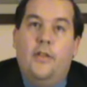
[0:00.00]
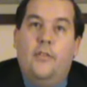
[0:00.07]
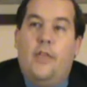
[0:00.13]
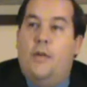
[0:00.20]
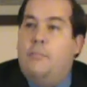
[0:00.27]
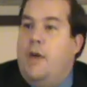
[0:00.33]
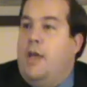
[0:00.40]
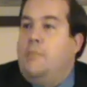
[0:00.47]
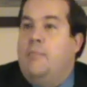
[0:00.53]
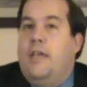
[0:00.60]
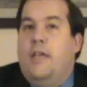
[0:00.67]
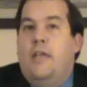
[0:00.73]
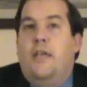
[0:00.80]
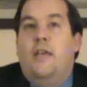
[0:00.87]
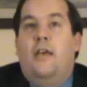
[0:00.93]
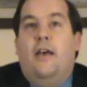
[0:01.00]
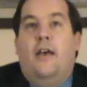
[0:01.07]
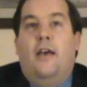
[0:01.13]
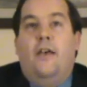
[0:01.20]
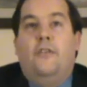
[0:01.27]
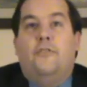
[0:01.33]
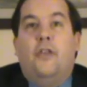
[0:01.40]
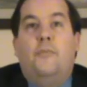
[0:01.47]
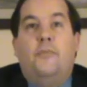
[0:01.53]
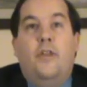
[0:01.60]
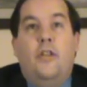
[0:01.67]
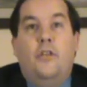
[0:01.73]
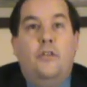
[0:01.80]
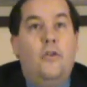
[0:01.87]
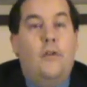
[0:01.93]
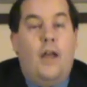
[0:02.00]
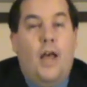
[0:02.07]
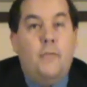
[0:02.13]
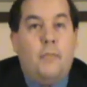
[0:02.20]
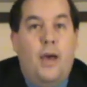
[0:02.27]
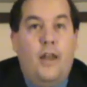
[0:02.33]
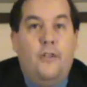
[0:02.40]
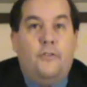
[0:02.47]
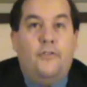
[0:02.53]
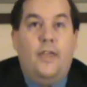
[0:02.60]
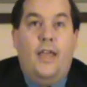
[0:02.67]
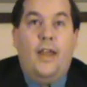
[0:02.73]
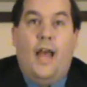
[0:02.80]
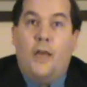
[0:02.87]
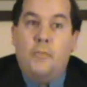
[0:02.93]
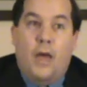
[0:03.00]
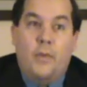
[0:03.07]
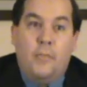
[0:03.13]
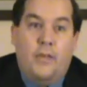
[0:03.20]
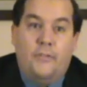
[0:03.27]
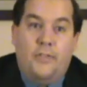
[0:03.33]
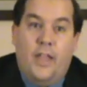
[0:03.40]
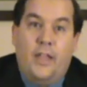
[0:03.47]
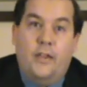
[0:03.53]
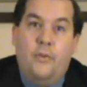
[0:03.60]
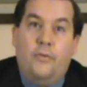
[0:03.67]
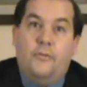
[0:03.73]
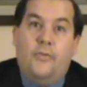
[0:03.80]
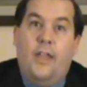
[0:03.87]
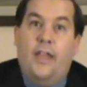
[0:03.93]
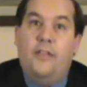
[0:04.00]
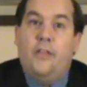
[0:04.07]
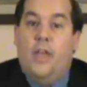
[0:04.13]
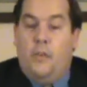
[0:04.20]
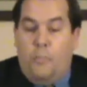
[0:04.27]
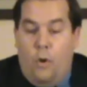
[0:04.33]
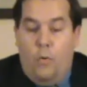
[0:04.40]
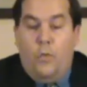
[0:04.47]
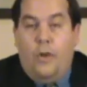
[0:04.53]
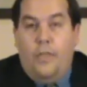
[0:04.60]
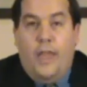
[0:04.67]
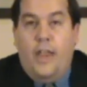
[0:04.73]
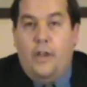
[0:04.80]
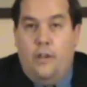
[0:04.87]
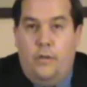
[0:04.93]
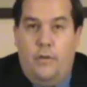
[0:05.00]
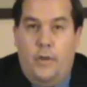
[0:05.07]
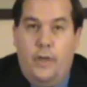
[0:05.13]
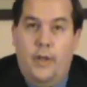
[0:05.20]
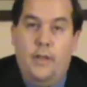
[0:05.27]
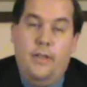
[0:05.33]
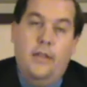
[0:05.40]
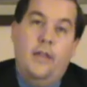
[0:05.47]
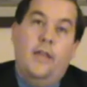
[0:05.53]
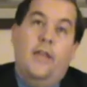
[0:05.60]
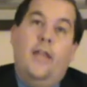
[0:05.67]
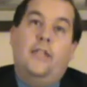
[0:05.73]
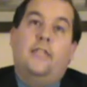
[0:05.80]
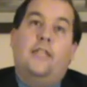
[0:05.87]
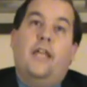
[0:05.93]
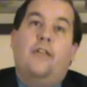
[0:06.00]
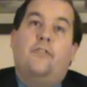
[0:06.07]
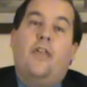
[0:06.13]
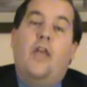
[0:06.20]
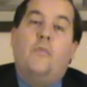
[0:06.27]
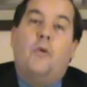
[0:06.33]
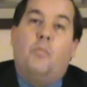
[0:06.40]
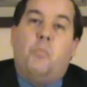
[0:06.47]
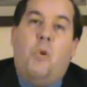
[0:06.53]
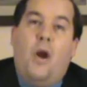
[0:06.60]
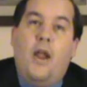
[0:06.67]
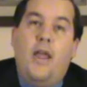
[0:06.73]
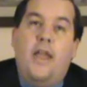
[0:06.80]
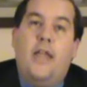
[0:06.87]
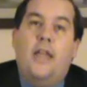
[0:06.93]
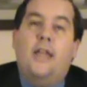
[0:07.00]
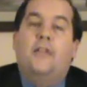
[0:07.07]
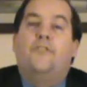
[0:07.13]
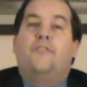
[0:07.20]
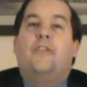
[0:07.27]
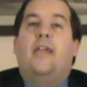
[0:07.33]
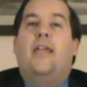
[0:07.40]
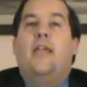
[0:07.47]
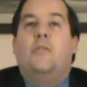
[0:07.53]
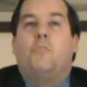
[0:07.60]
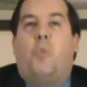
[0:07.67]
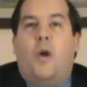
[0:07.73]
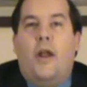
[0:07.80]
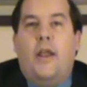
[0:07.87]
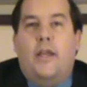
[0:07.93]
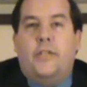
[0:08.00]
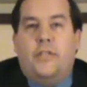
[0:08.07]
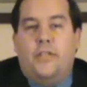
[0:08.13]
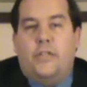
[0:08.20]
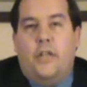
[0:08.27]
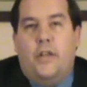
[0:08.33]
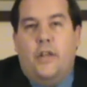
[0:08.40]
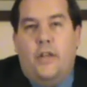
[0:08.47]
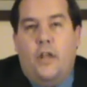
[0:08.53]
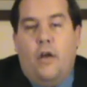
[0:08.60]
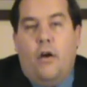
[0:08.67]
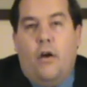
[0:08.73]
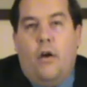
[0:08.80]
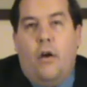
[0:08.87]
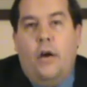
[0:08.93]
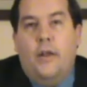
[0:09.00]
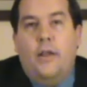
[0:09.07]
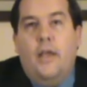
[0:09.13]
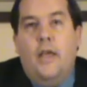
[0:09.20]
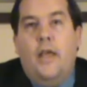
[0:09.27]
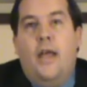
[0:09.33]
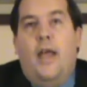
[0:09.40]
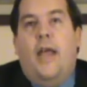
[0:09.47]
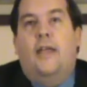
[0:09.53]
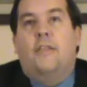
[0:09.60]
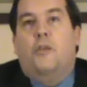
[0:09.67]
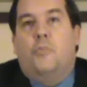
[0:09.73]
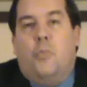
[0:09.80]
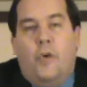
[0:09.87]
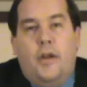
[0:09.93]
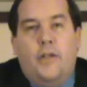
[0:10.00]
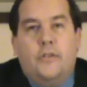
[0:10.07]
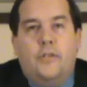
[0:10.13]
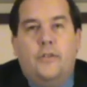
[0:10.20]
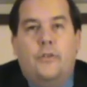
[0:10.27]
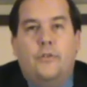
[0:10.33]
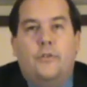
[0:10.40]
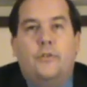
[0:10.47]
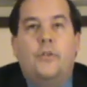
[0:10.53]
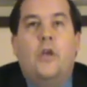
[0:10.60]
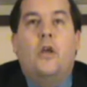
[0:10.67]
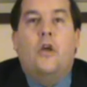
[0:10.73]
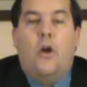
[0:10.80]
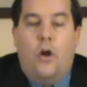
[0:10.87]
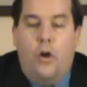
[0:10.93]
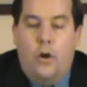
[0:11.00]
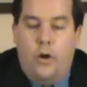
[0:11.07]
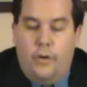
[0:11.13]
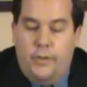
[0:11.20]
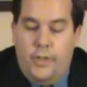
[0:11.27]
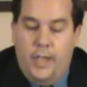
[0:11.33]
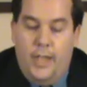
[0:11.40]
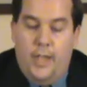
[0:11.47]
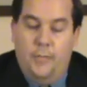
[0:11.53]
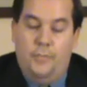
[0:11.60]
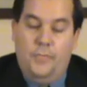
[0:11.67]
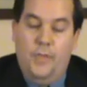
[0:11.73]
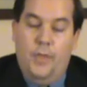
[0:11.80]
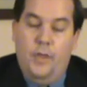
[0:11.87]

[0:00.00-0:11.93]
That might be uh, something that you and I might have said. I might be saying those things. What were they doing? He says they were praying and singing praises unto God, and the prisoners heard them.